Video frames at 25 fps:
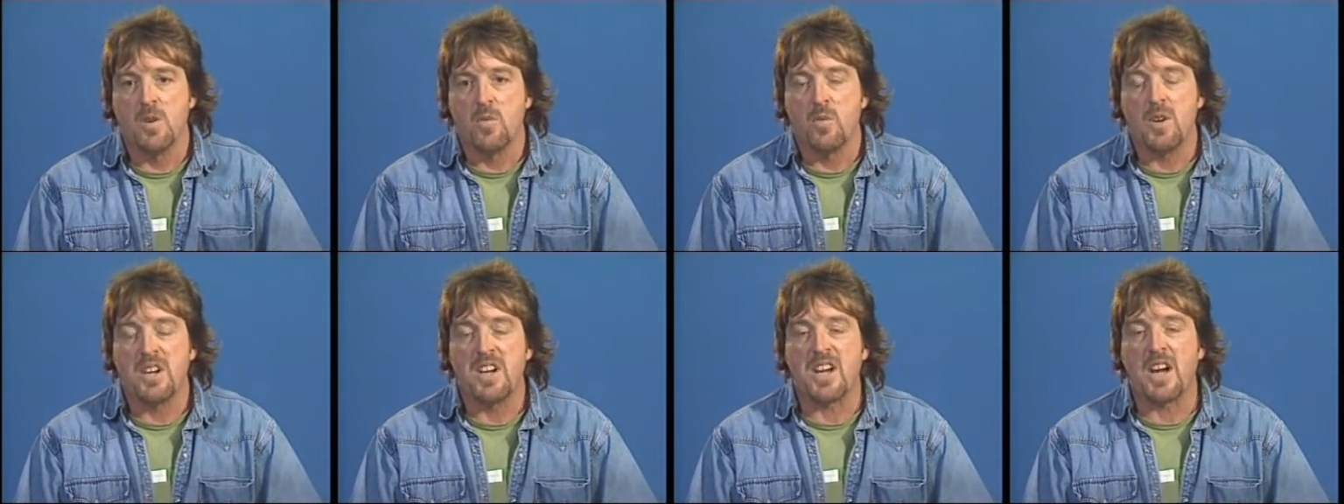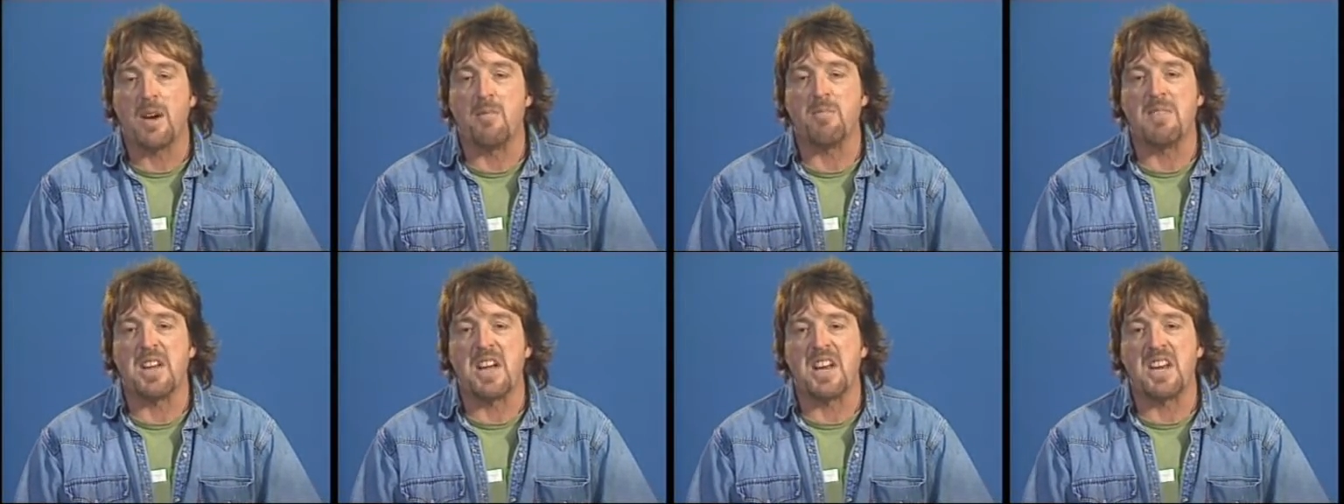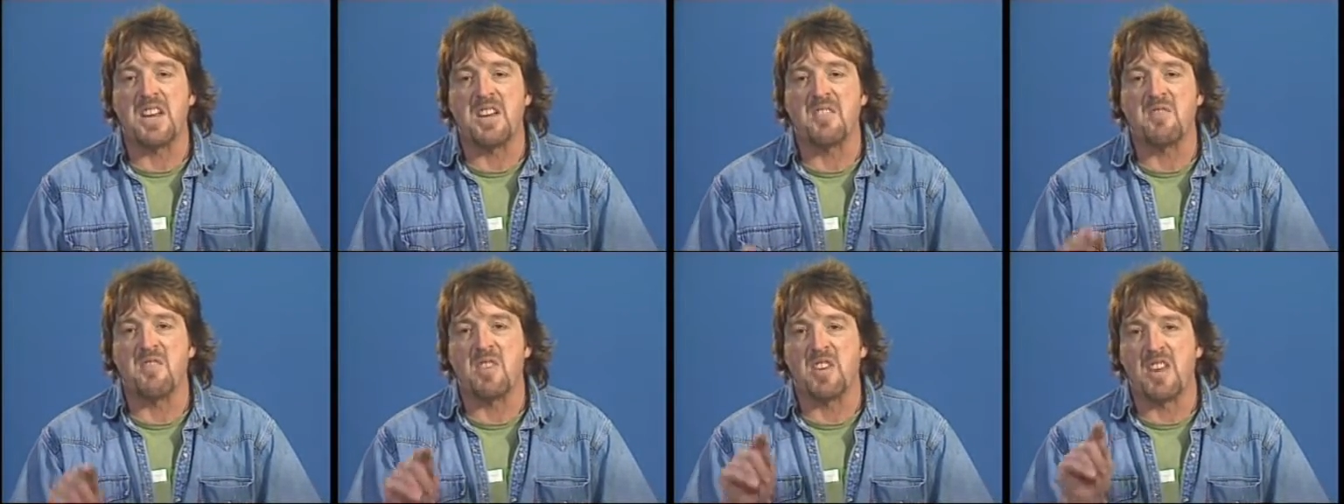We come
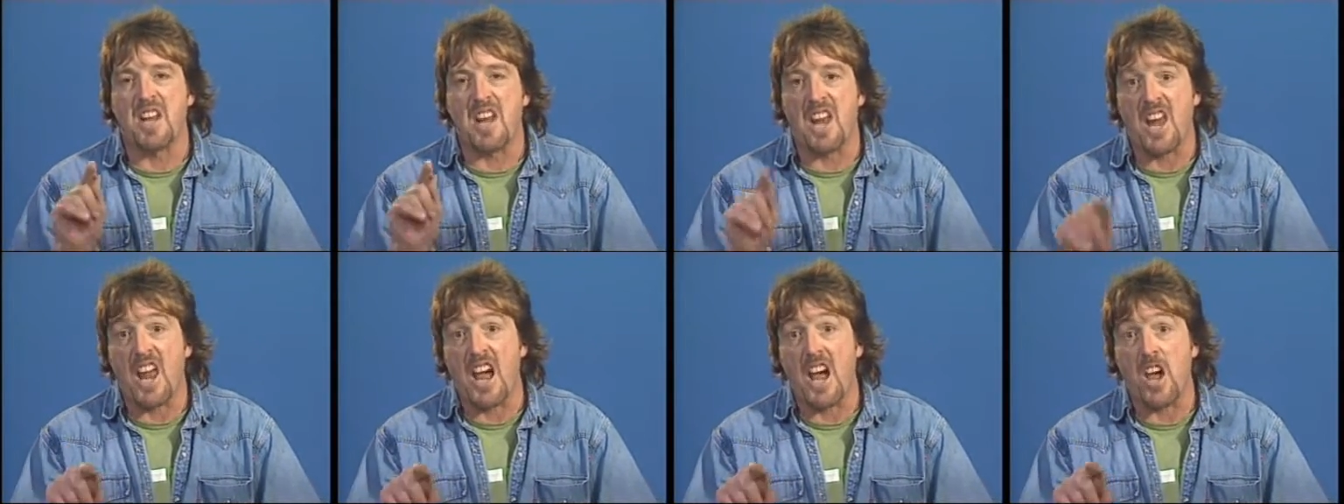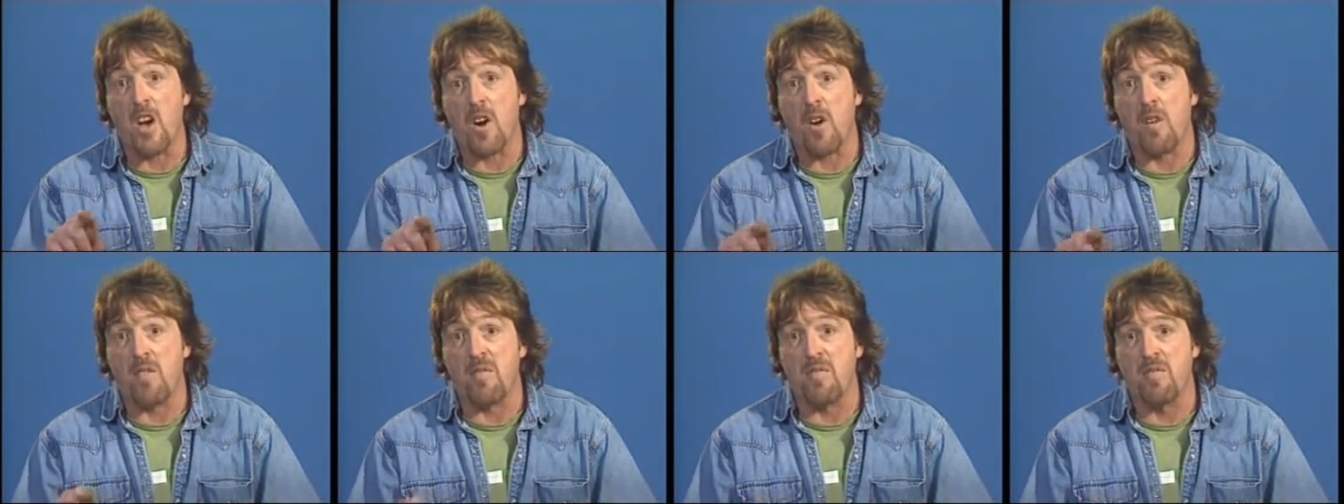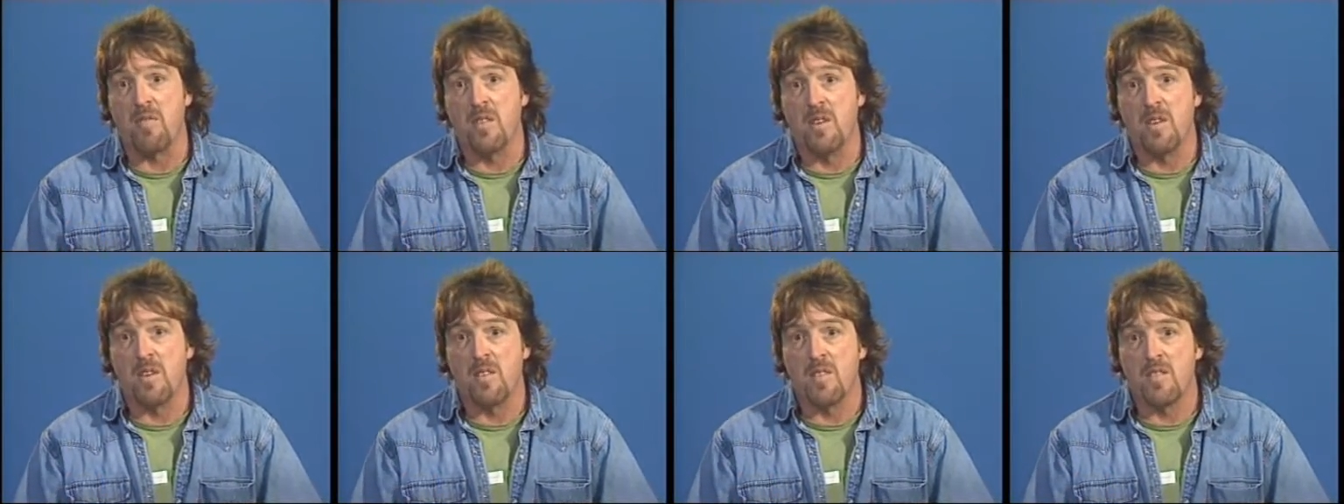down here for the
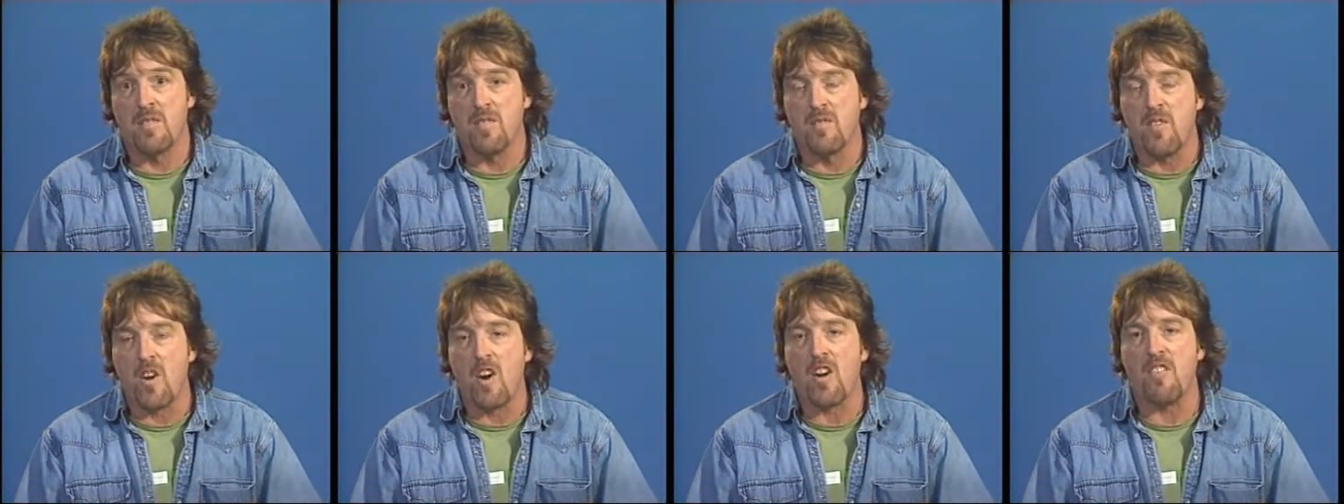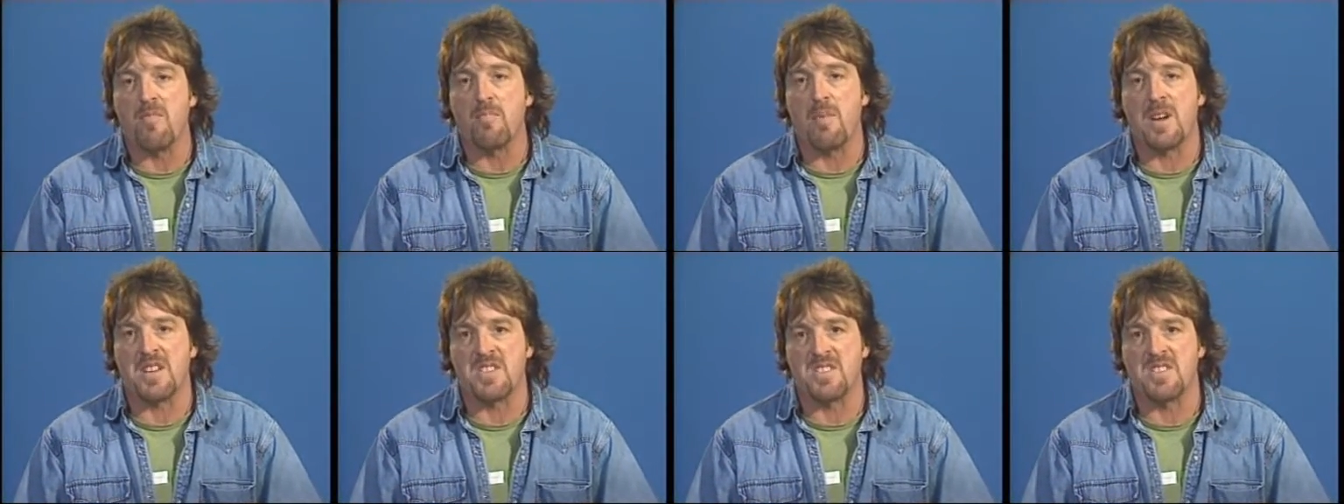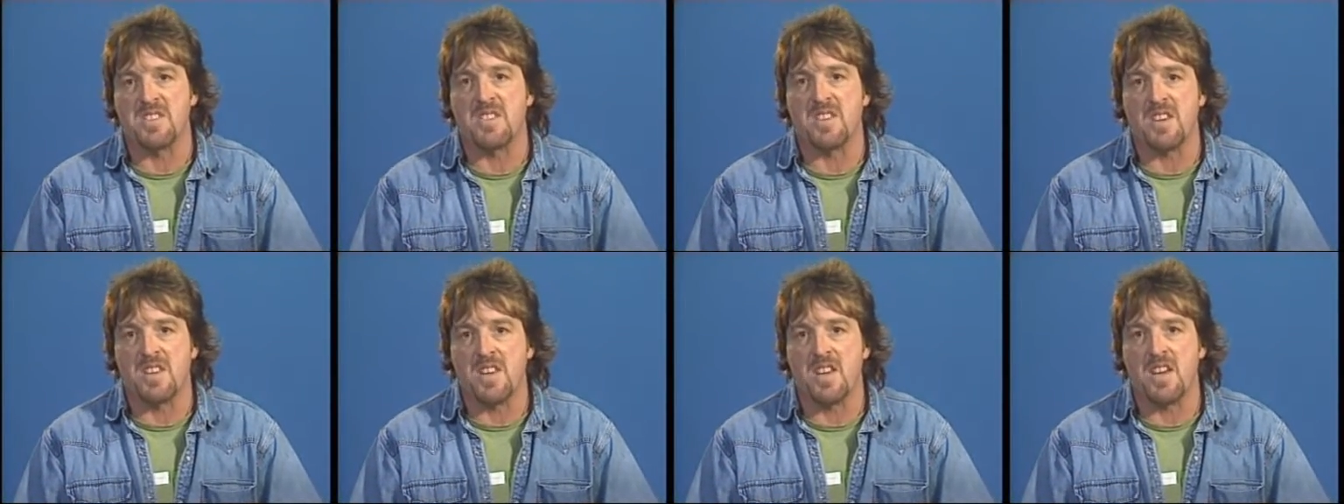layoff, 5
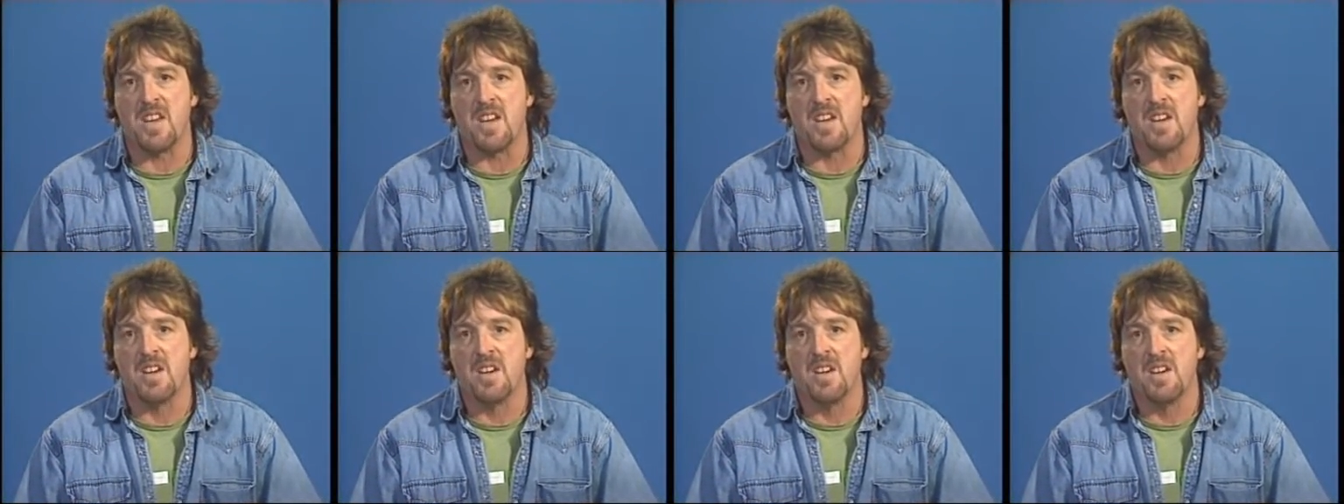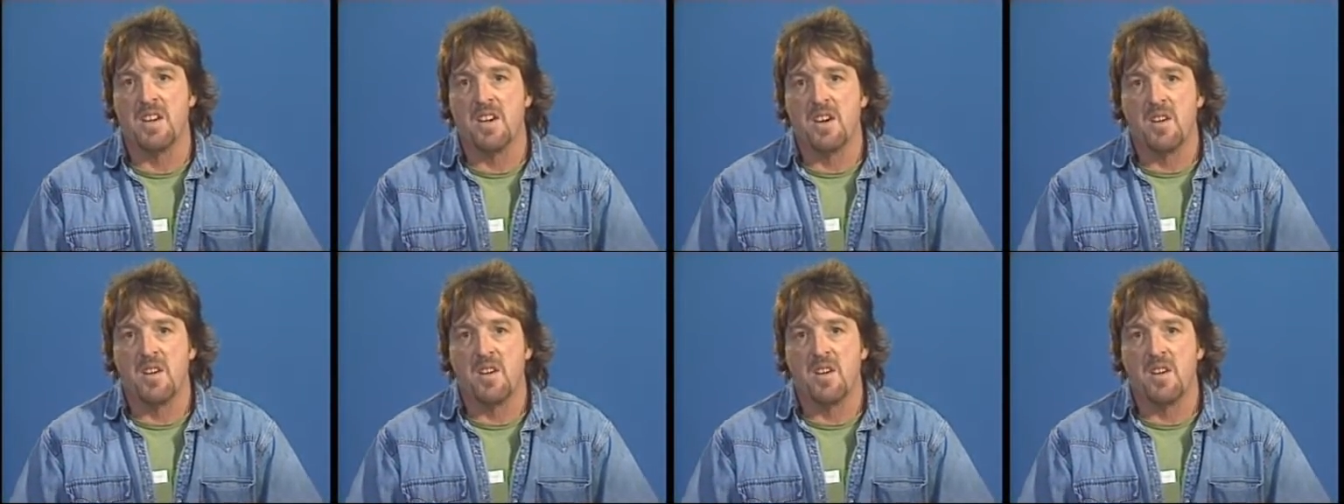months of the year,